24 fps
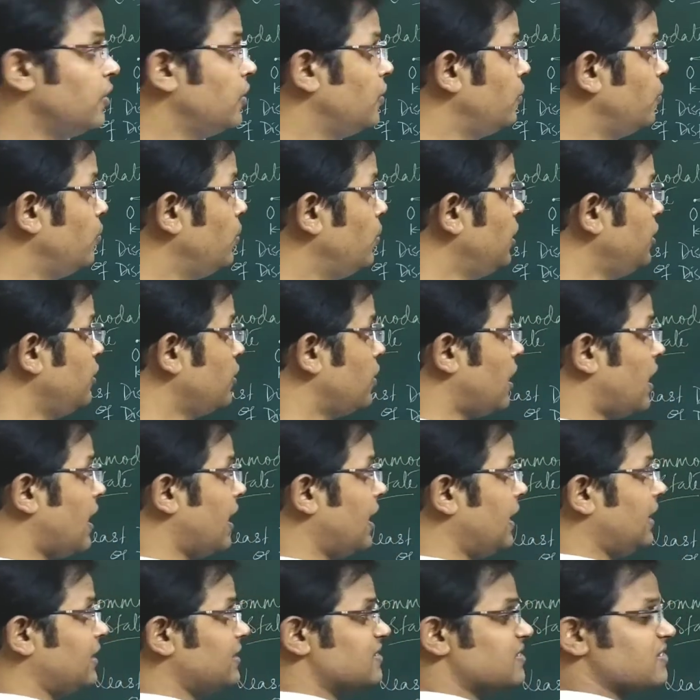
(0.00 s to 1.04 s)
Will your
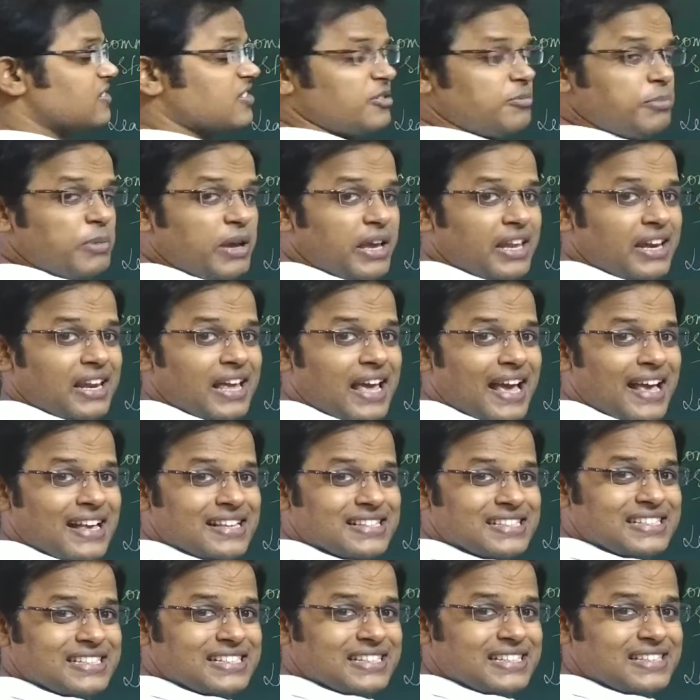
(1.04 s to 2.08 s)
eyelids remain as
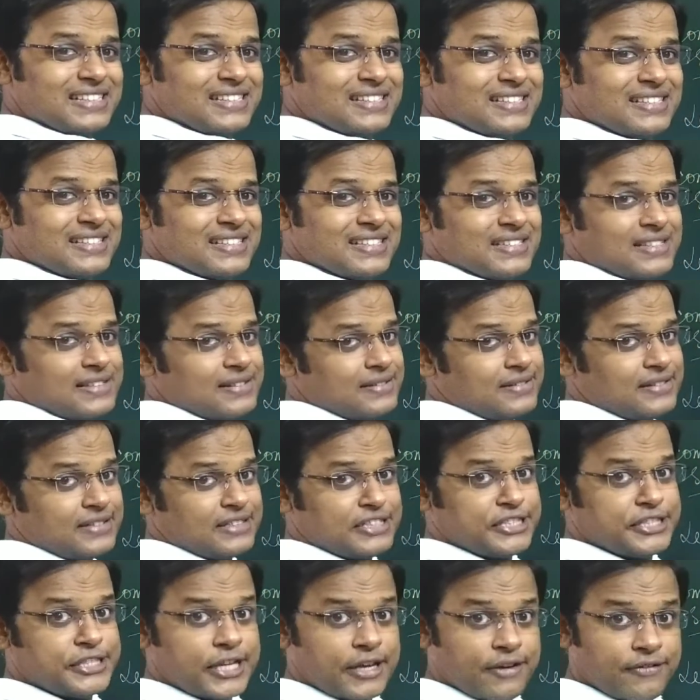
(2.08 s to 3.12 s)
it is?
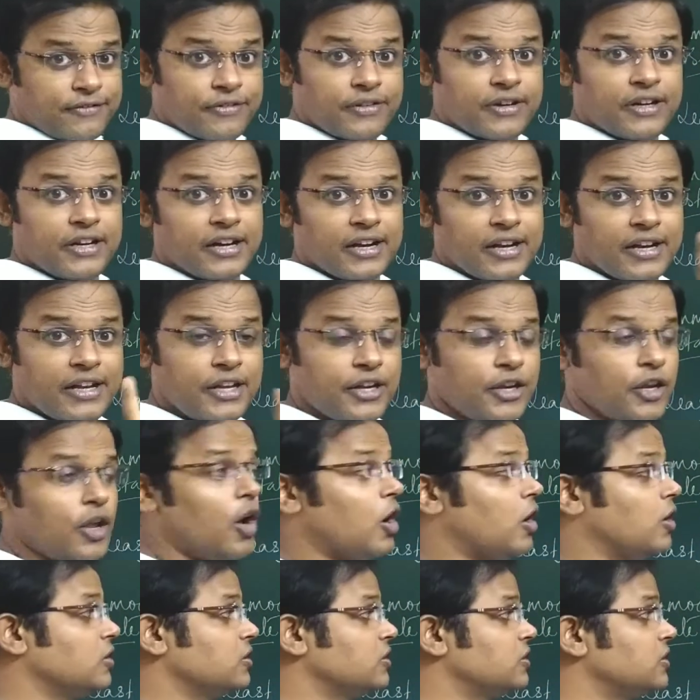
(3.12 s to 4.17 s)
Definitely
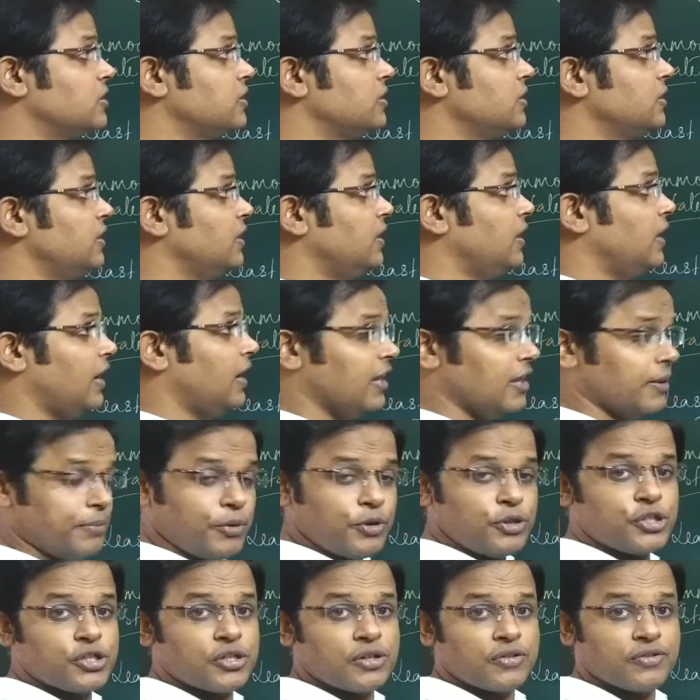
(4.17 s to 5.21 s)
not. And the
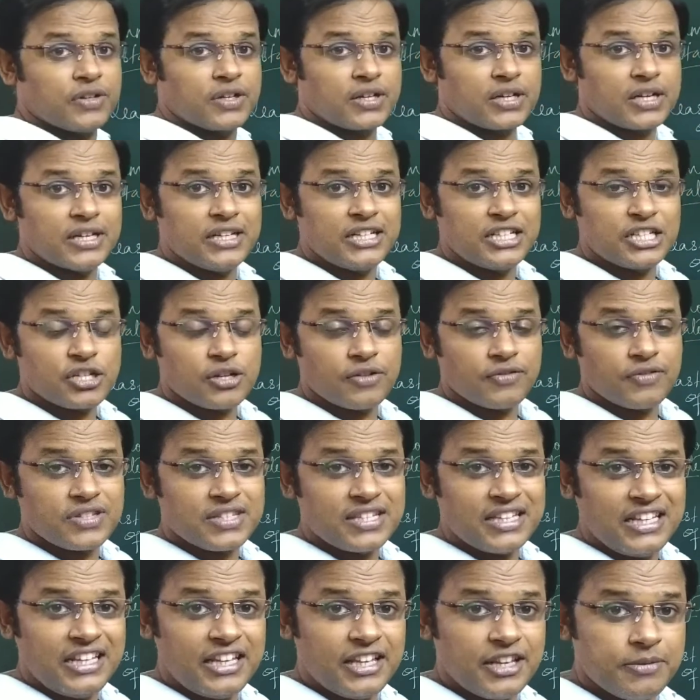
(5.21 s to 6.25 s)
position of the condition of the
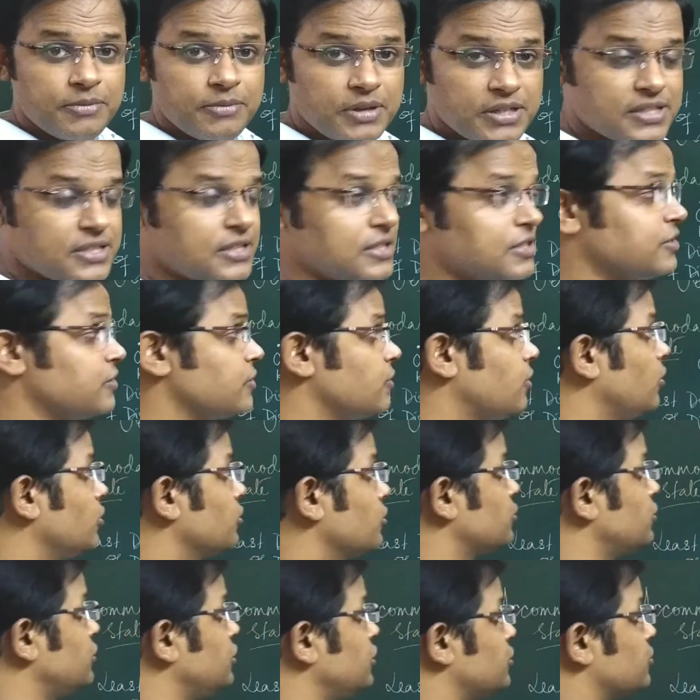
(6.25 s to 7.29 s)
ciliary muscles
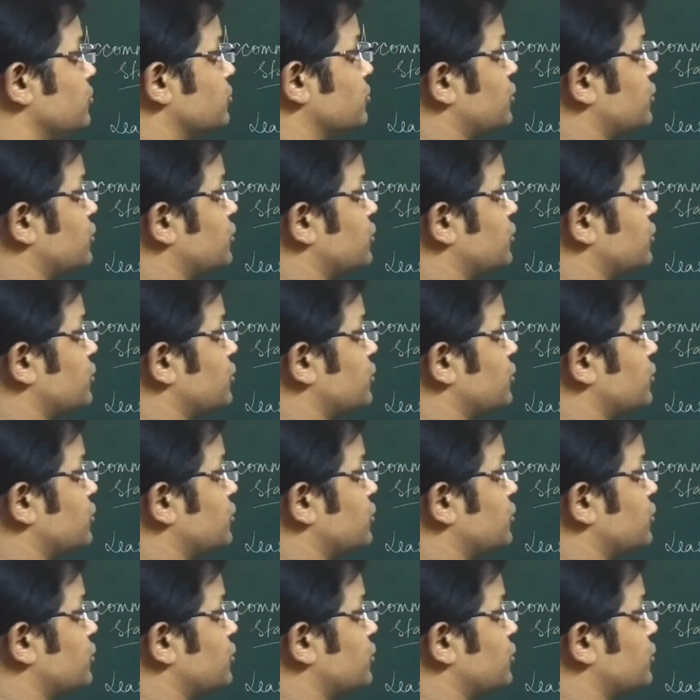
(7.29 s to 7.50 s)
also need to